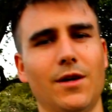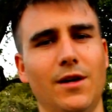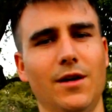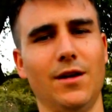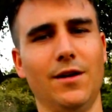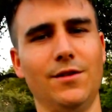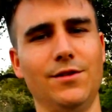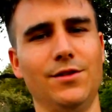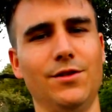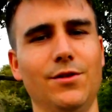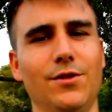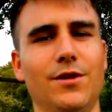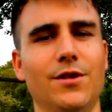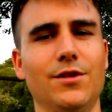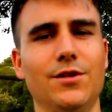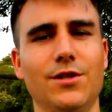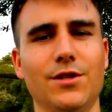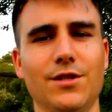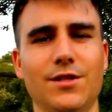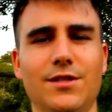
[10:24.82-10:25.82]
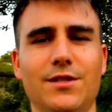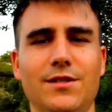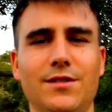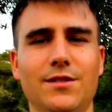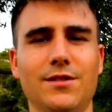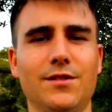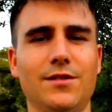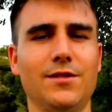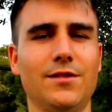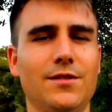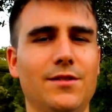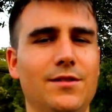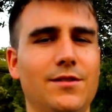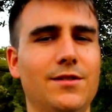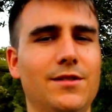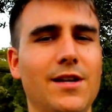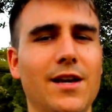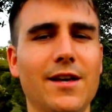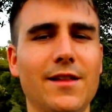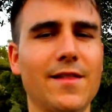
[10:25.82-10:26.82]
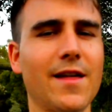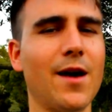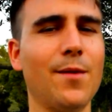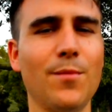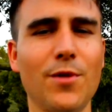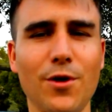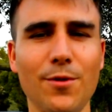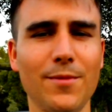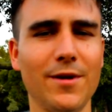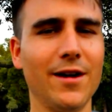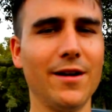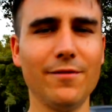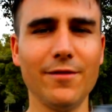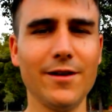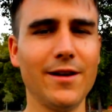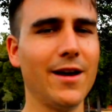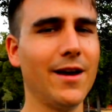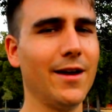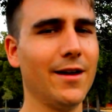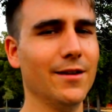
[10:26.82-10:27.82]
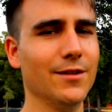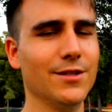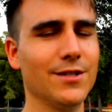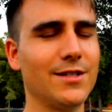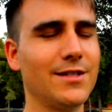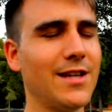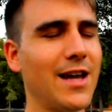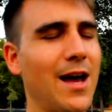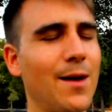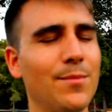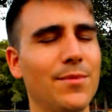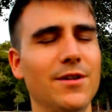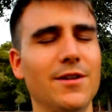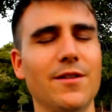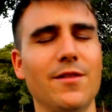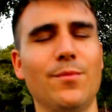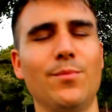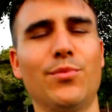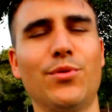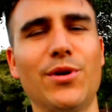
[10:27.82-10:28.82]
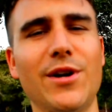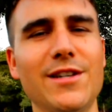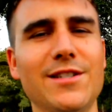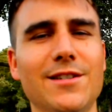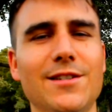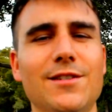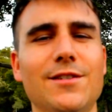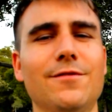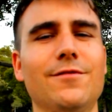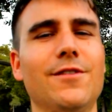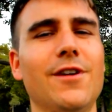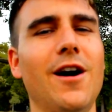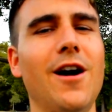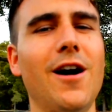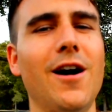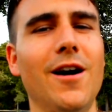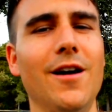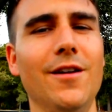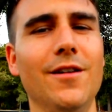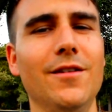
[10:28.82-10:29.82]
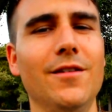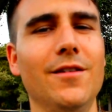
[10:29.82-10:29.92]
And as you can just take that moment every day and just tap into the presence of God,